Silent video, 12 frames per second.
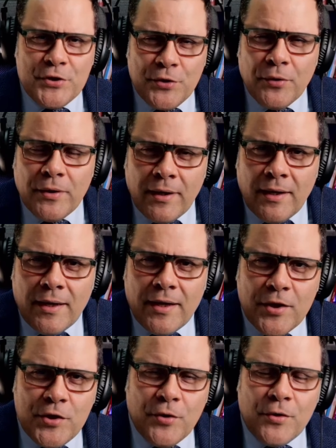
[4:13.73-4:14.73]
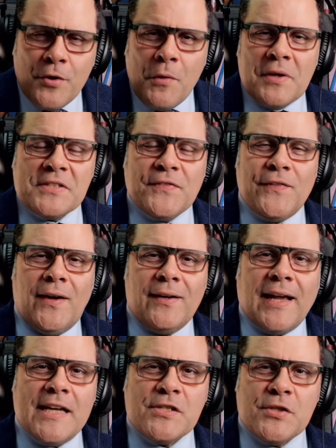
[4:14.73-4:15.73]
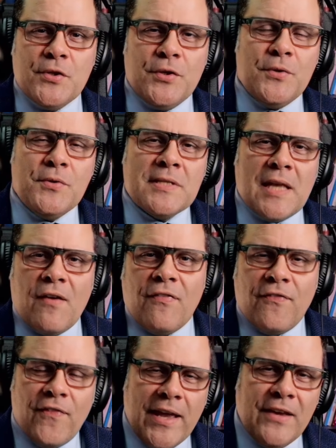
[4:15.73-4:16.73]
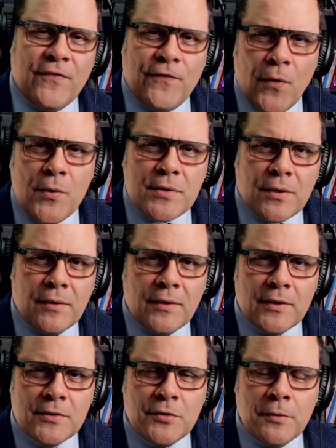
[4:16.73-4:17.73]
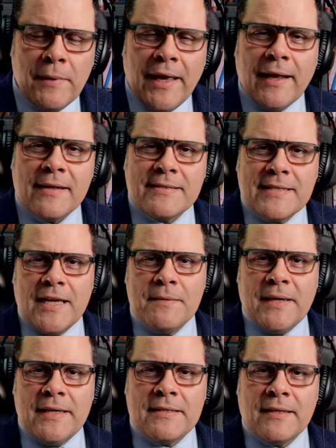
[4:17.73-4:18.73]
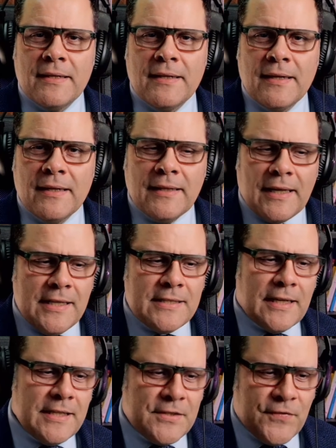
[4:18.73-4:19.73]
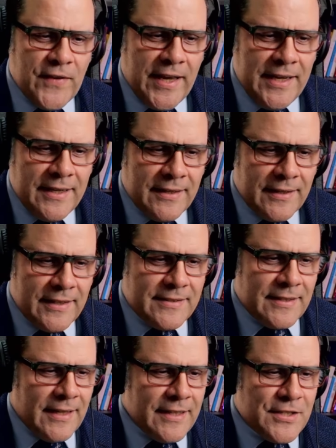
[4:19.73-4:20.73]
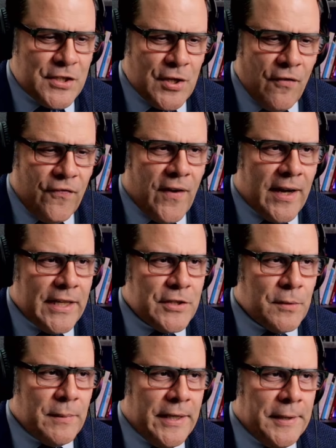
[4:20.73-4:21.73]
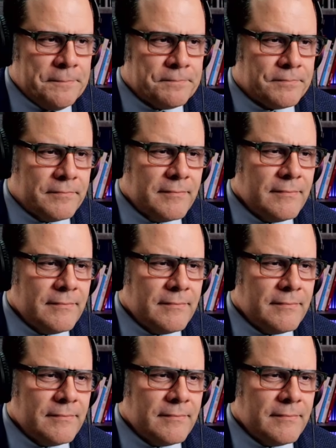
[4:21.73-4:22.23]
but you go as far as to use a fake photo to make a statement that is fake. It's so funny to me.